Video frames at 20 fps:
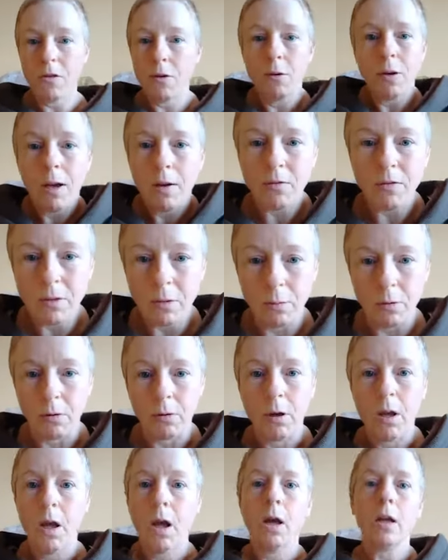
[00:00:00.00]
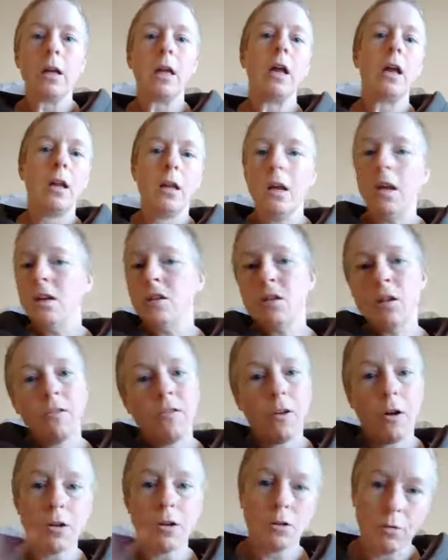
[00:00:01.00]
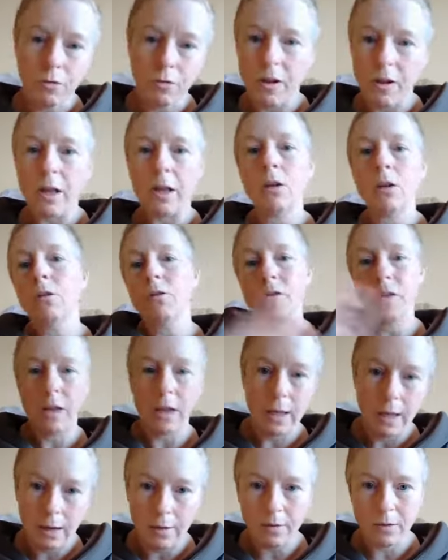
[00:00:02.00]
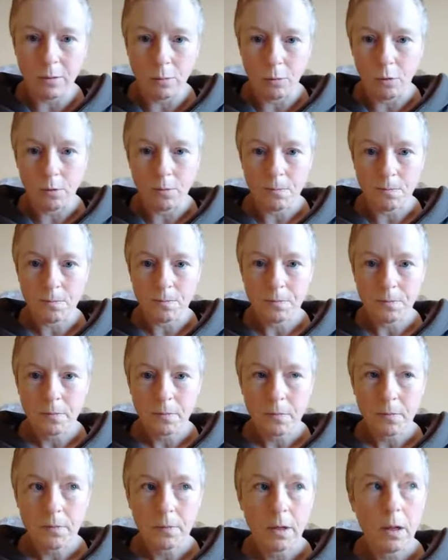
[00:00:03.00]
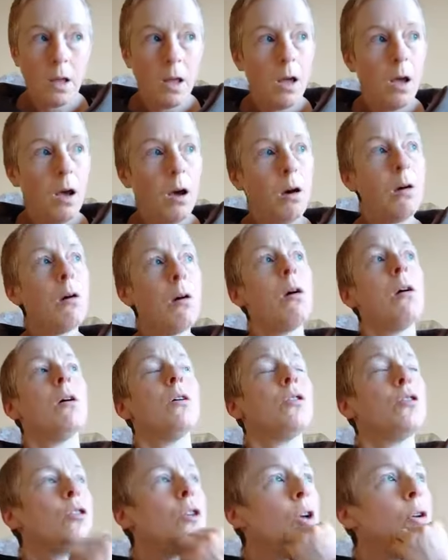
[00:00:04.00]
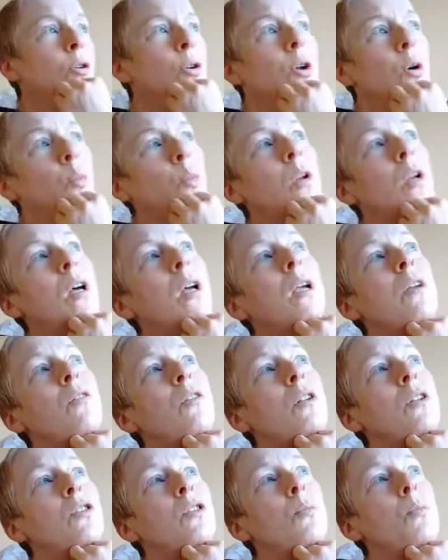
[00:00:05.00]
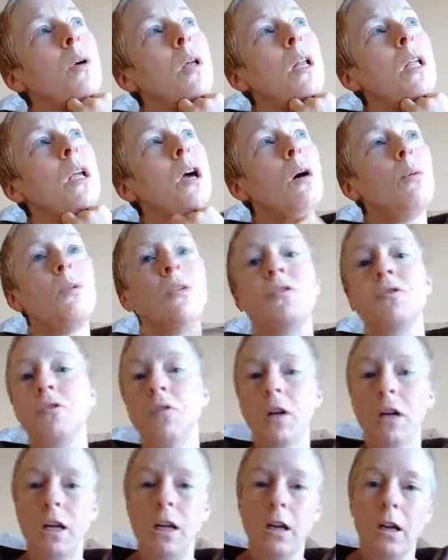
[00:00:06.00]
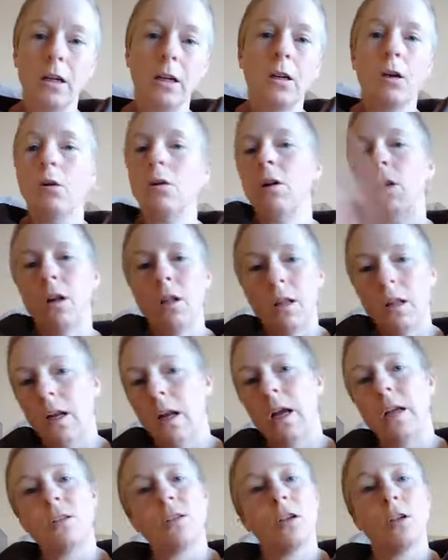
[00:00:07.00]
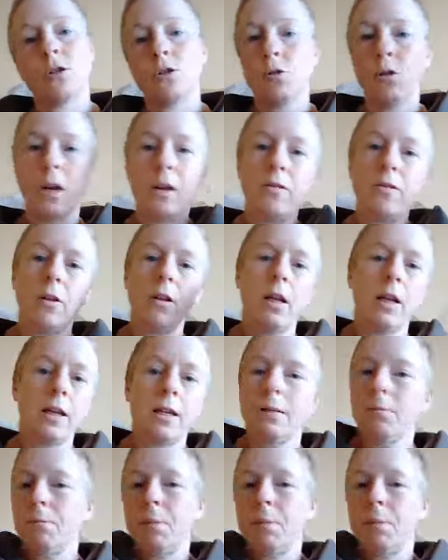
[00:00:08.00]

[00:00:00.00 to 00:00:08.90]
comfortable. Okay, so focus on feeling good, feeling comfortable. Oh, so when I have lots of money, I'll be free. I can go on holidays, I can travel, I can